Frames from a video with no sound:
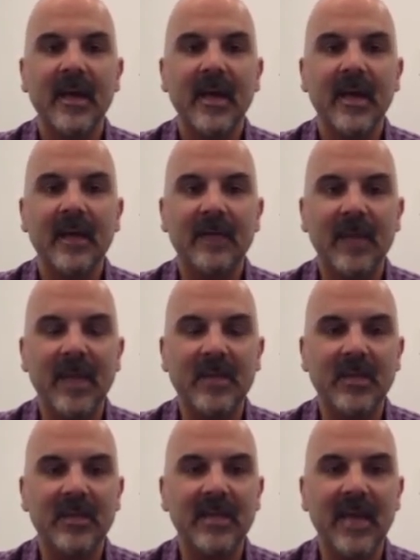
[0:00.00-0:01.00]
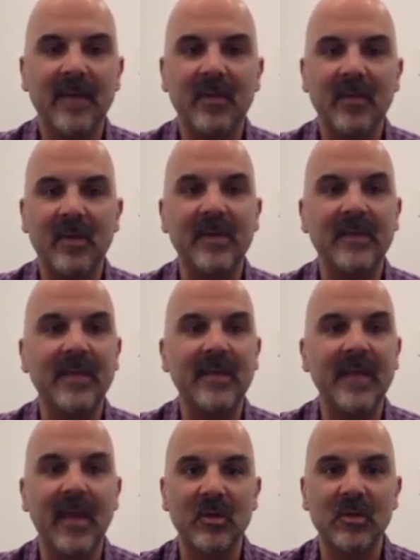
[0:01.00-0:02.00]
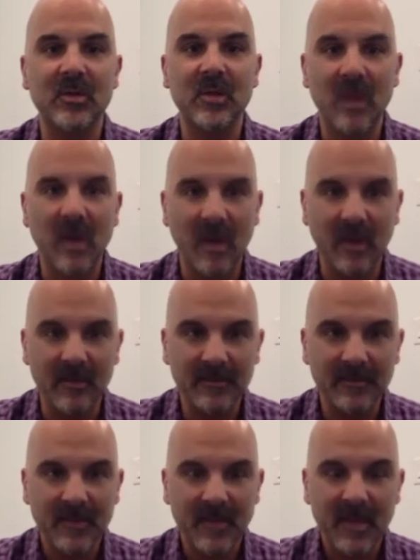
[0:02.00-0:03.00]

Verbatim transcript: if a patient has had a previous anchor scar